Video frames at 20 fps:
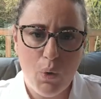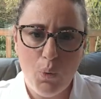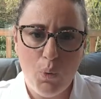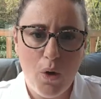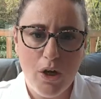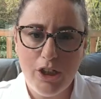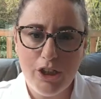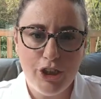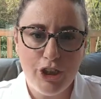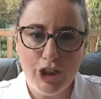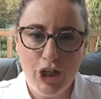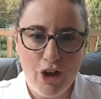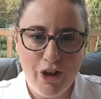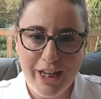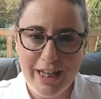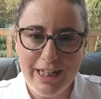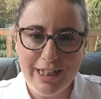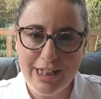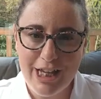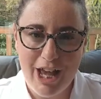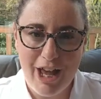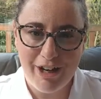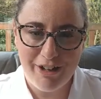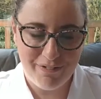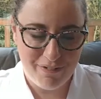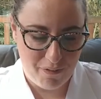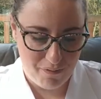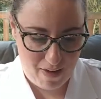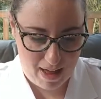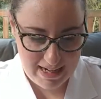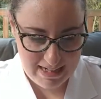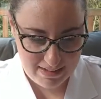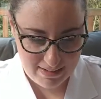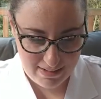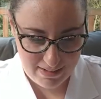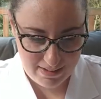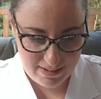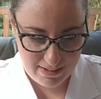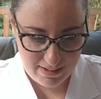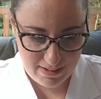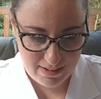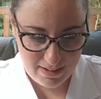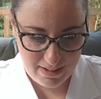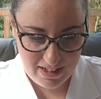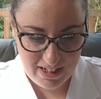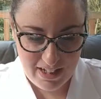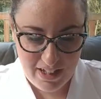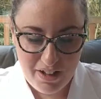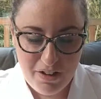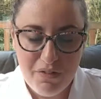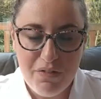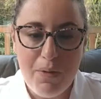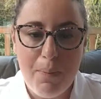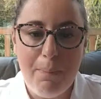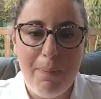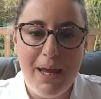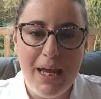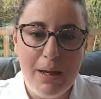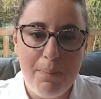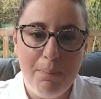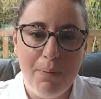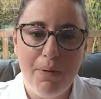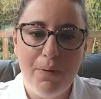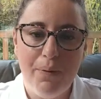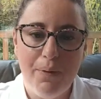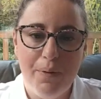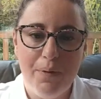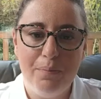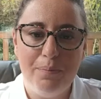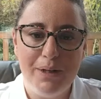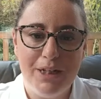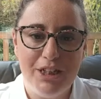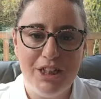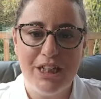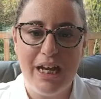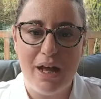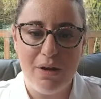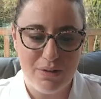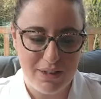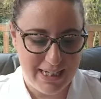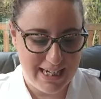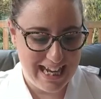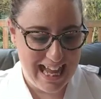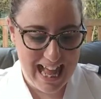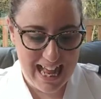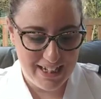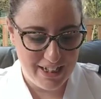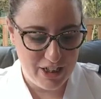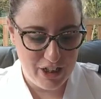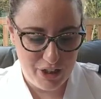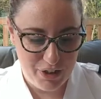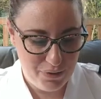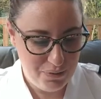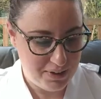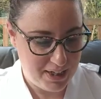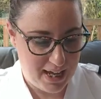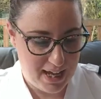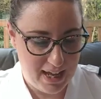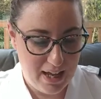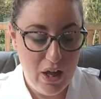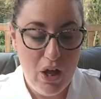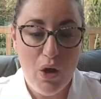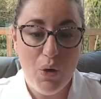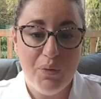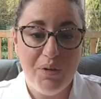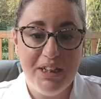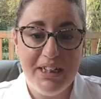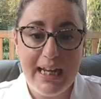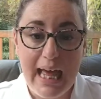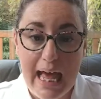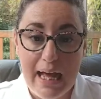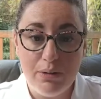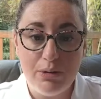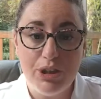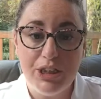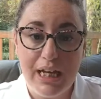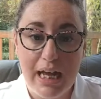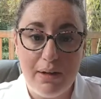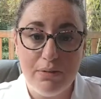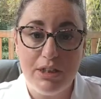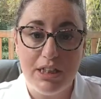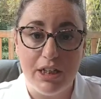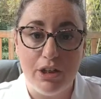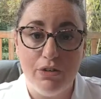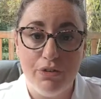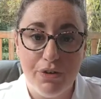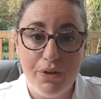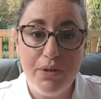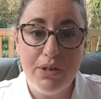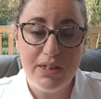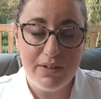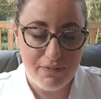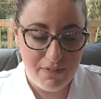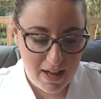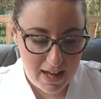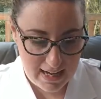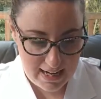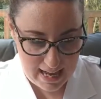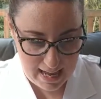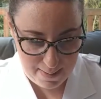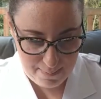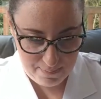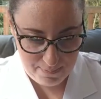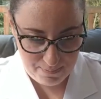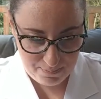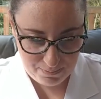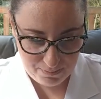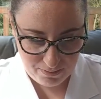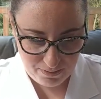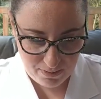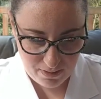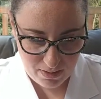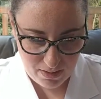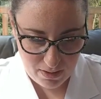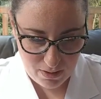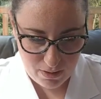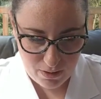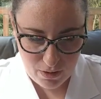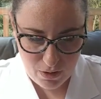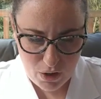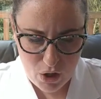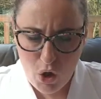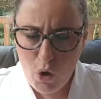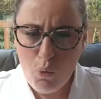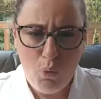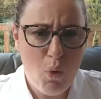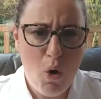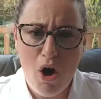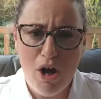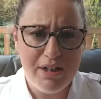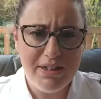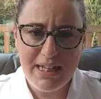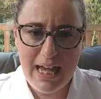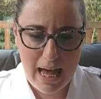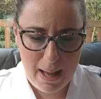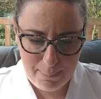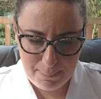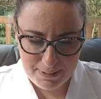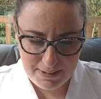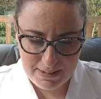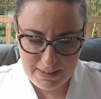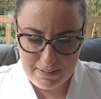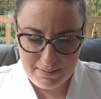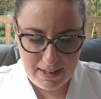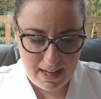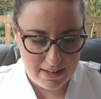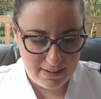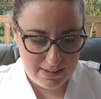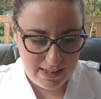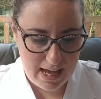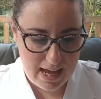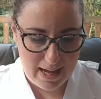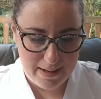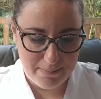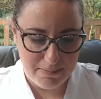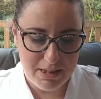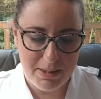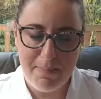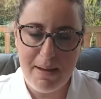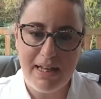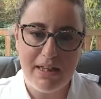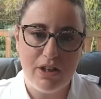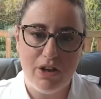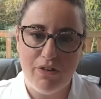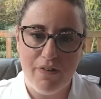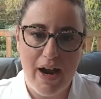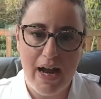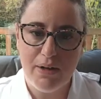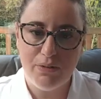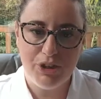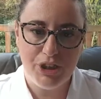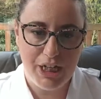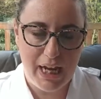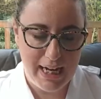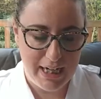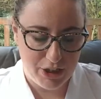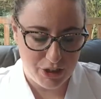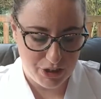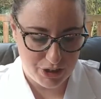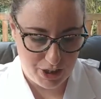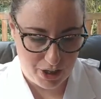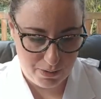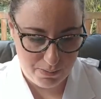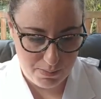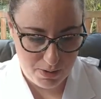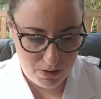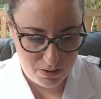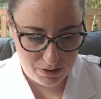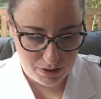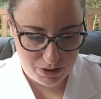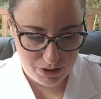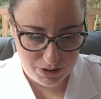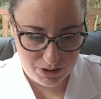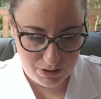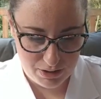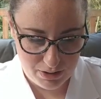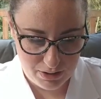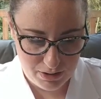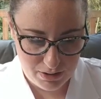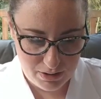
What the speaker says: What a shocking turn of events. The people who had been shouting "Hallelujah" were now shouting "Crucify him." What had happened in that time to make the crowd change so much?